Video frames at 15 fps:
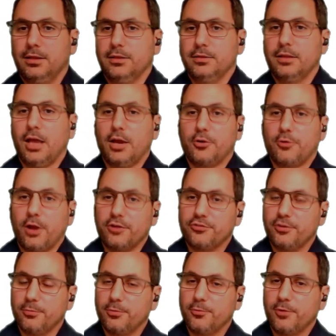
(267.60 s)
Now, crash
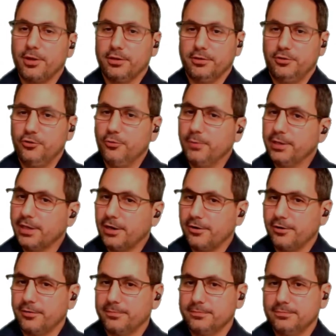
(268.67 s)
number 1, human
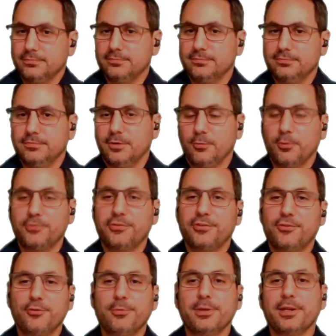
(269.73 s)
error. What's a
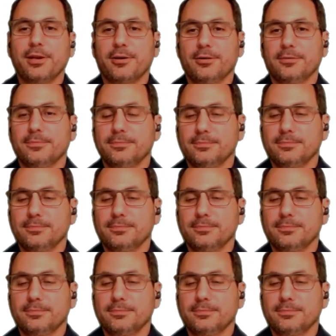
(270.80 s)
human error?